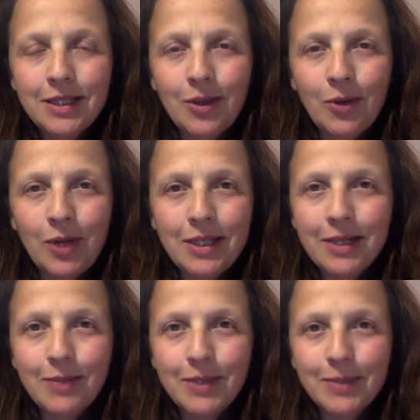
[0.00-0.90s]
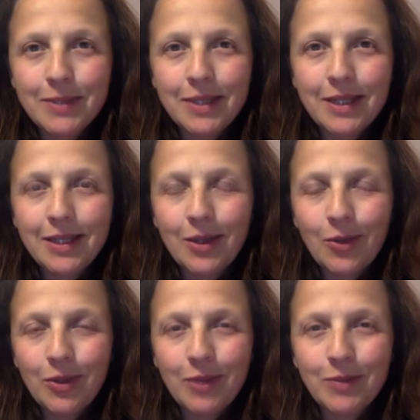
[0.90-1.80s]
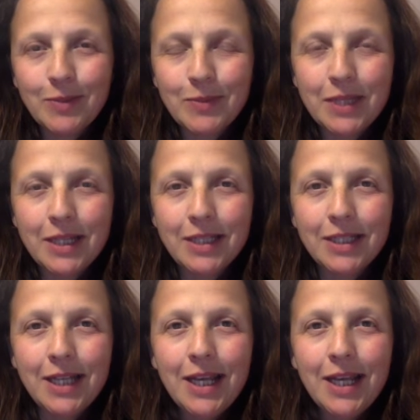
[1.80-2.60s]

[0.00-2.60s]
The whole idea was absurd. The whole thing was absurd.